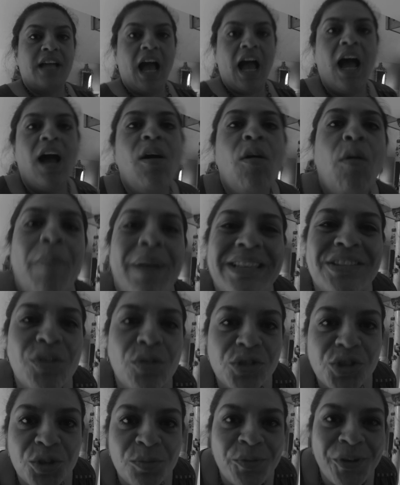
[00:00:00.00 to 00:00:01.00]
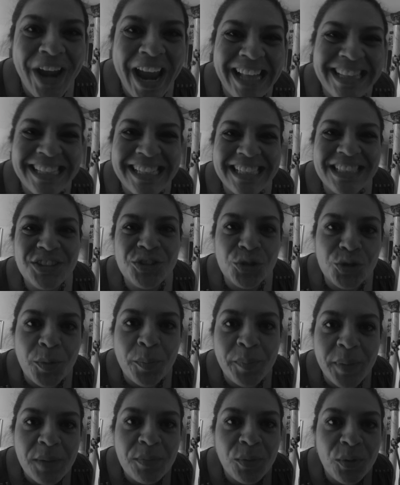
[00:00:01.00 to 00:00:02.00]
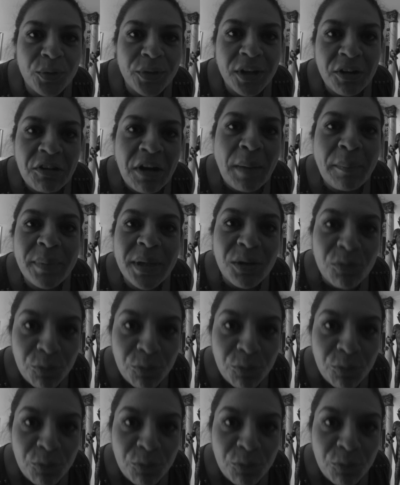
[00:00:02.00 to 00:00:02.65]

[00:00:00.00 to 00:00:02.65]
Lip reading: I'm about to go show reality to some people that are not being